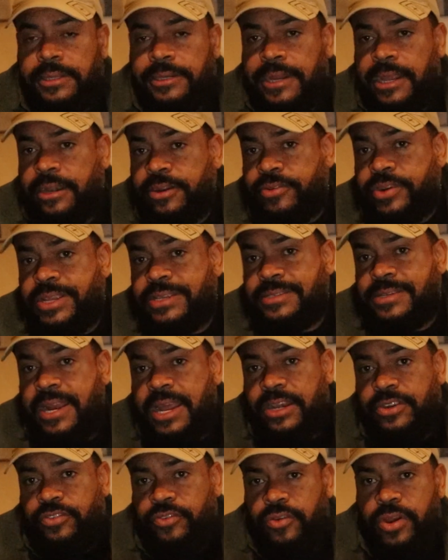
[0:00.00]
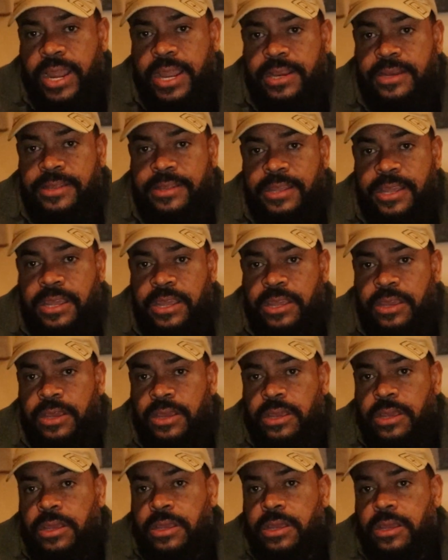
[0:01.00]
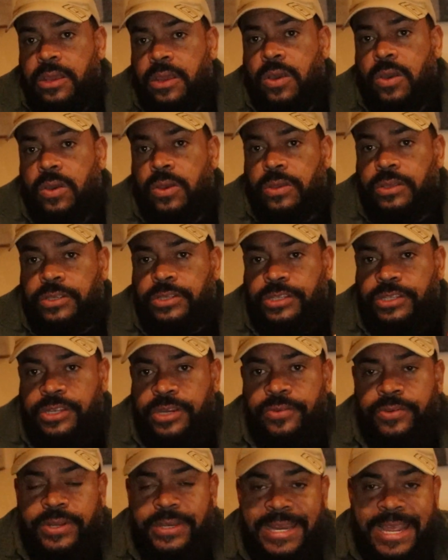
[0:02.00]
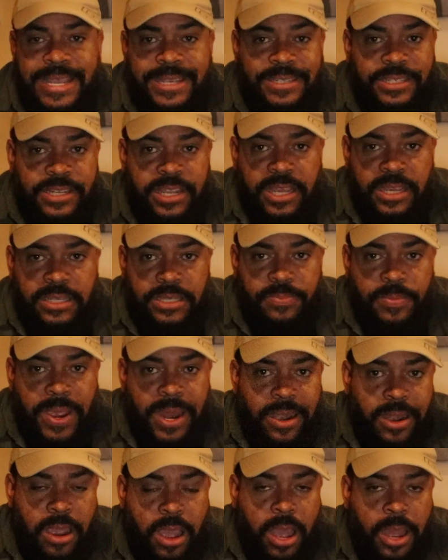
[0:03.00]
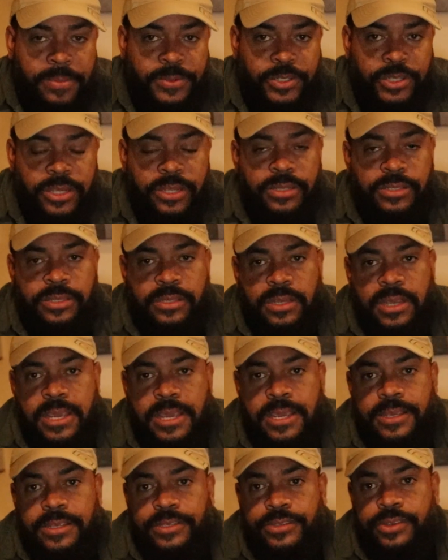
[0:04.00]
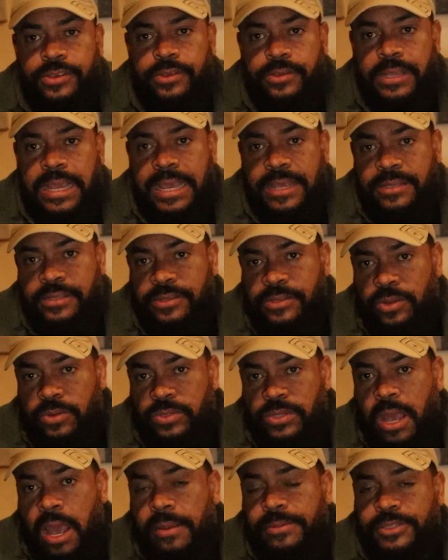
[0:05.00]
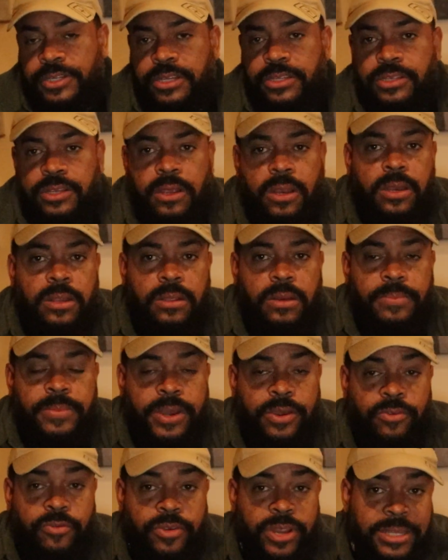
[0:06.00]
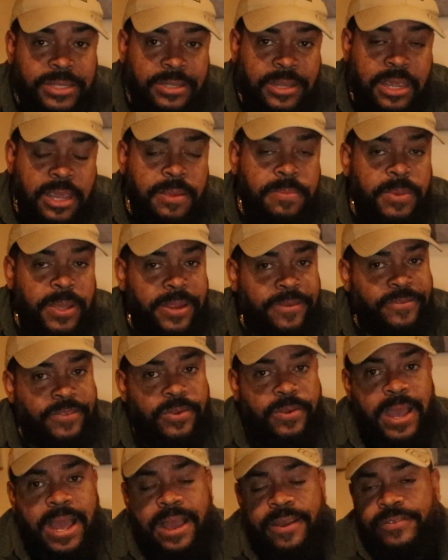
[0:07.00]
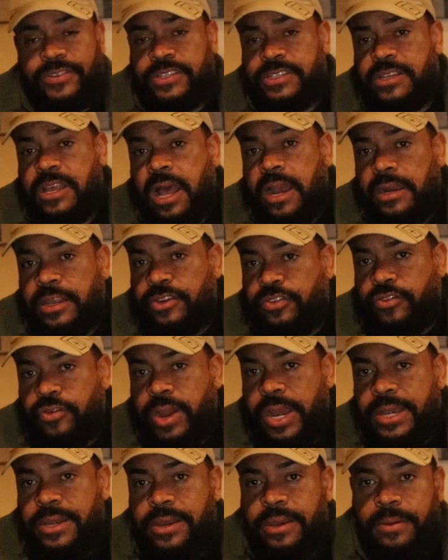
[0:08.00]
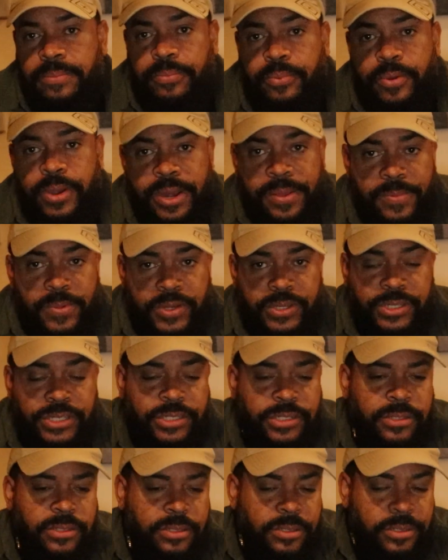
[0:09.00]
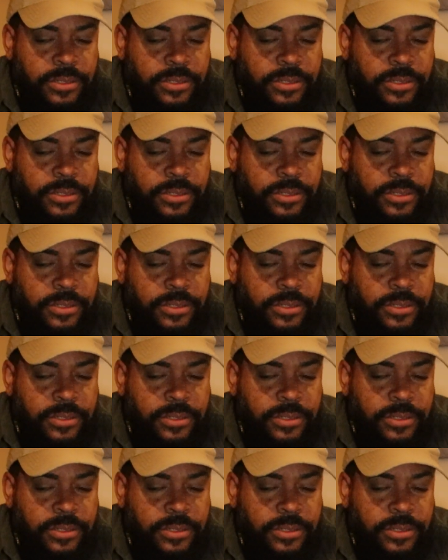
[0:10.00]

Now, the reason I trade the 0 days to expire options is, yes, those options are a little bit risky, but if you have a solid trend, they're pretty much,